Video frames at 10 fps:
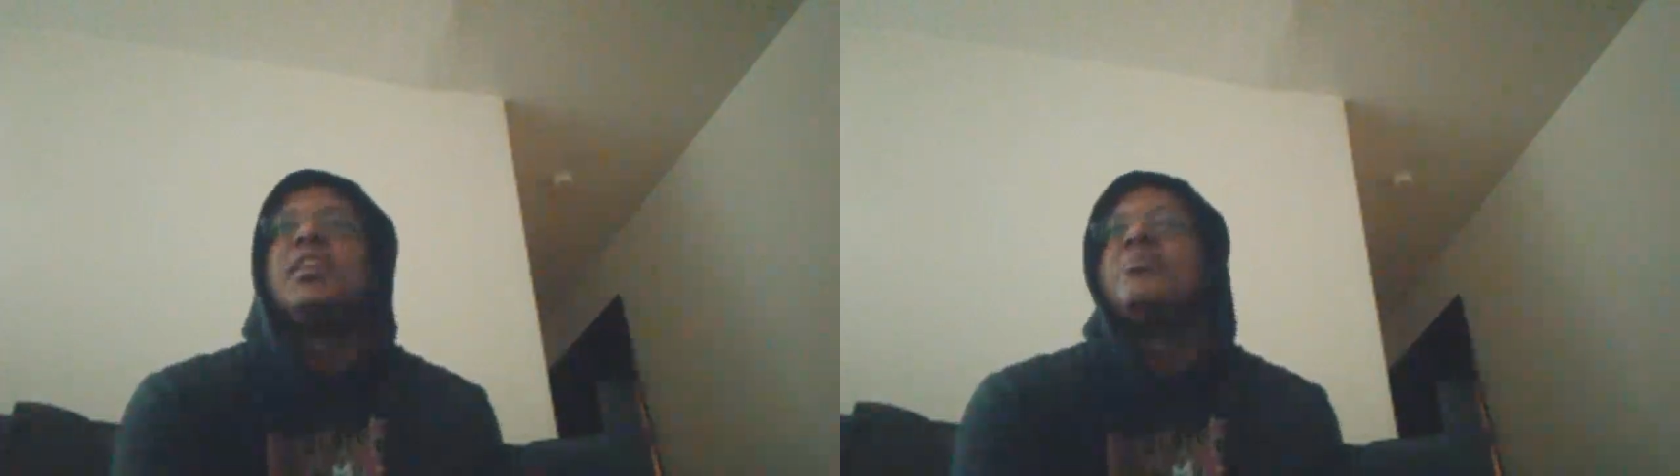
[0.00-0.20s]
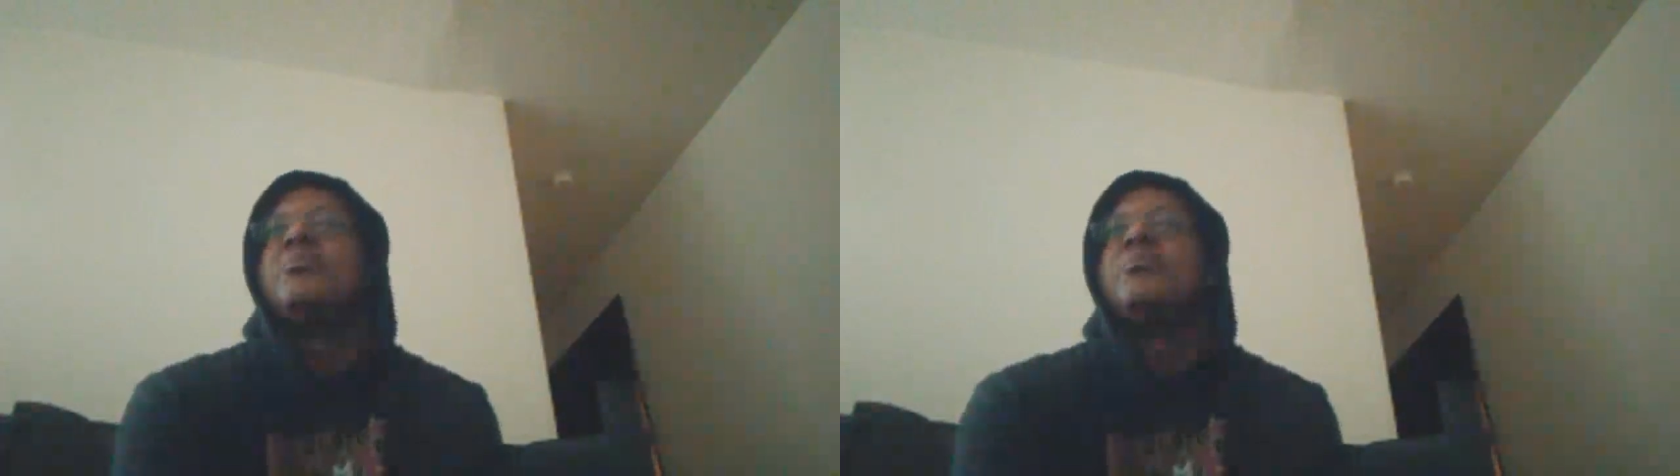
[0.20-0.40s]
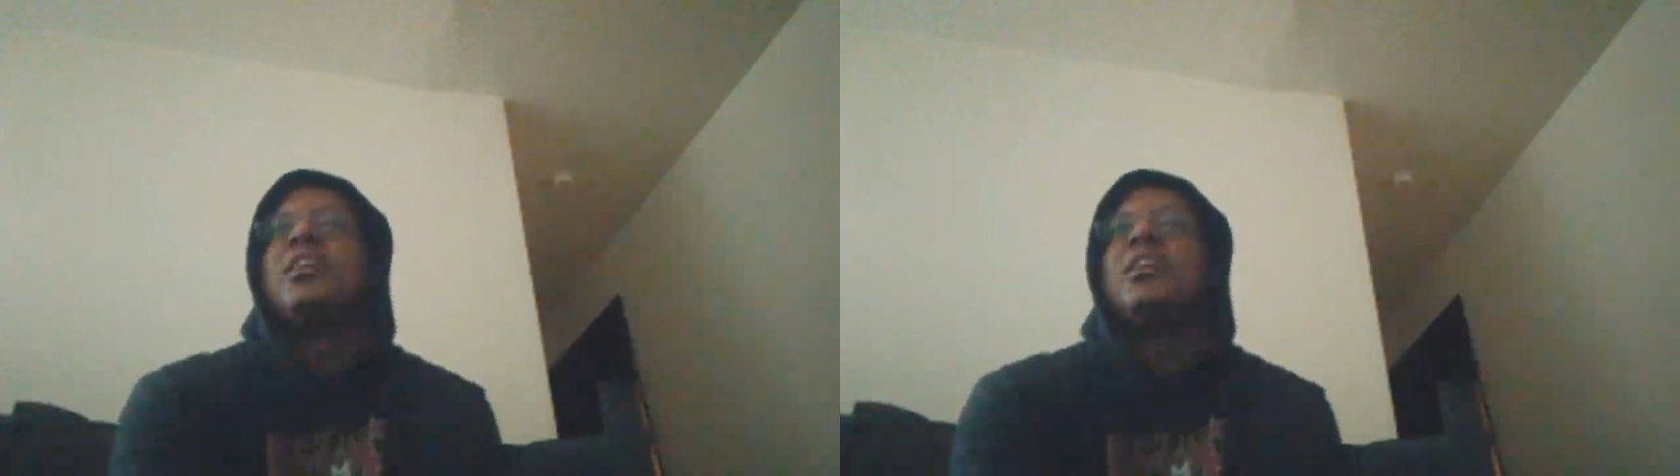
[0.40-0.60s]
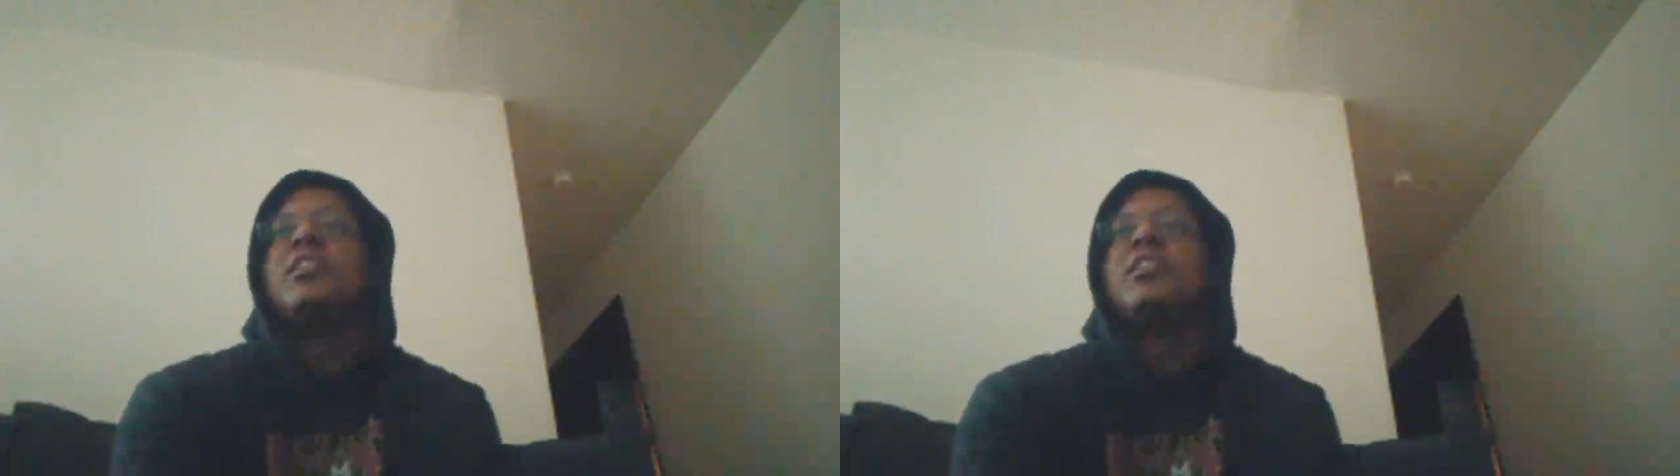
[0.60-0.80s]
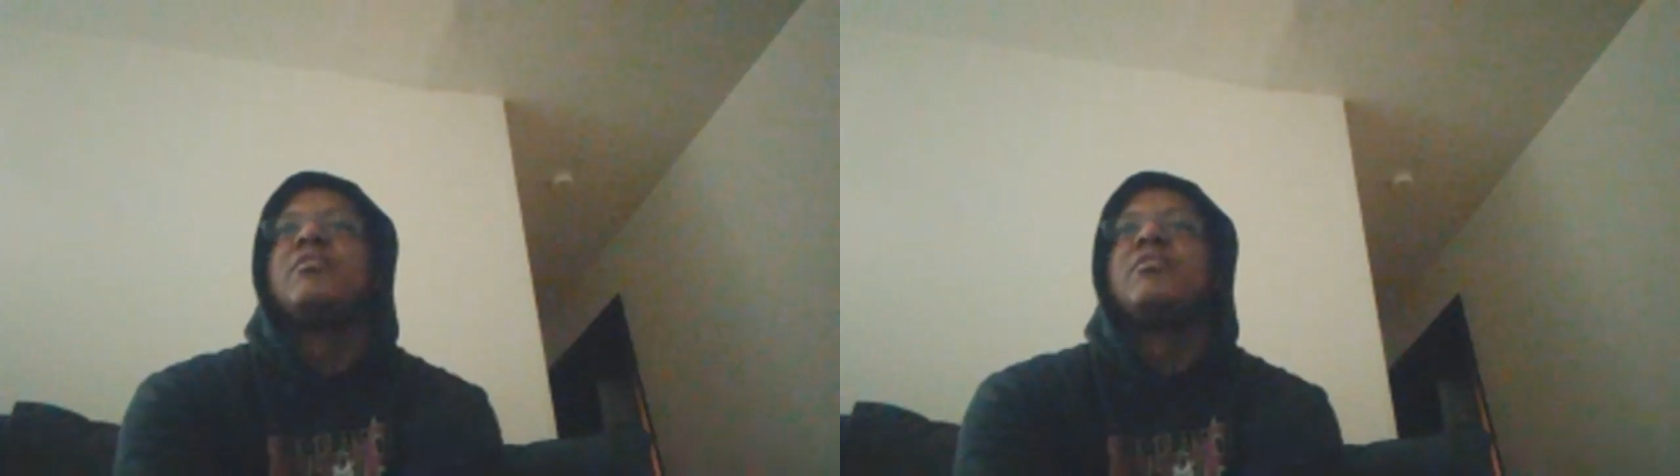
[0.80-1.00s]
beginning
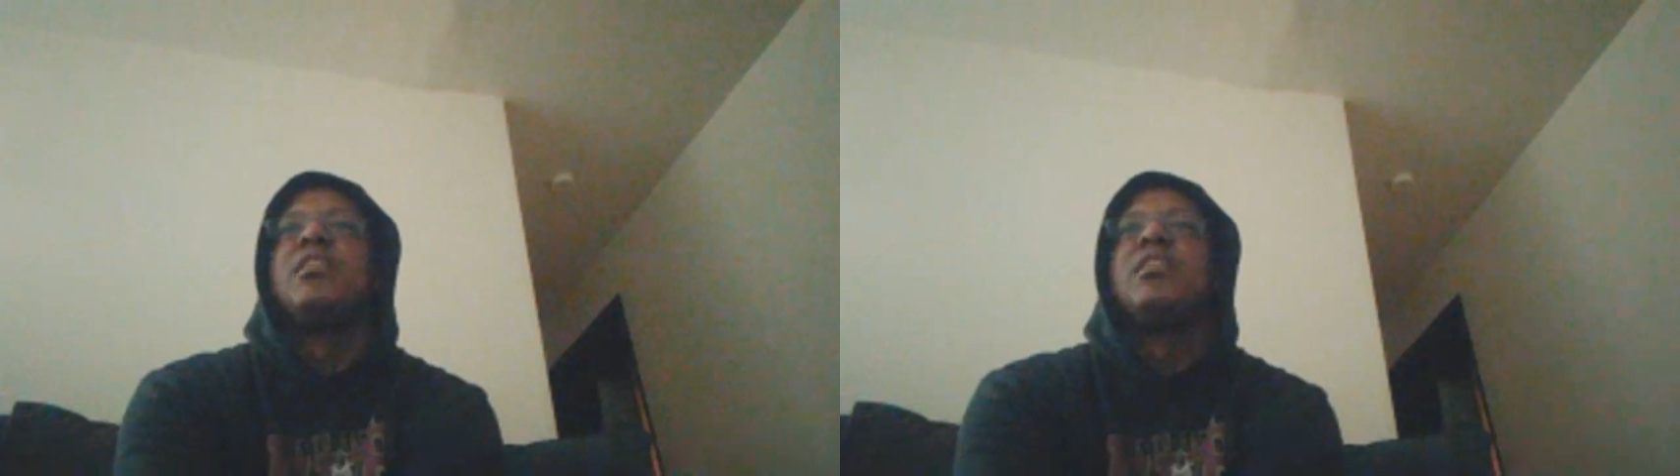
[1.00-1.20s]
of it.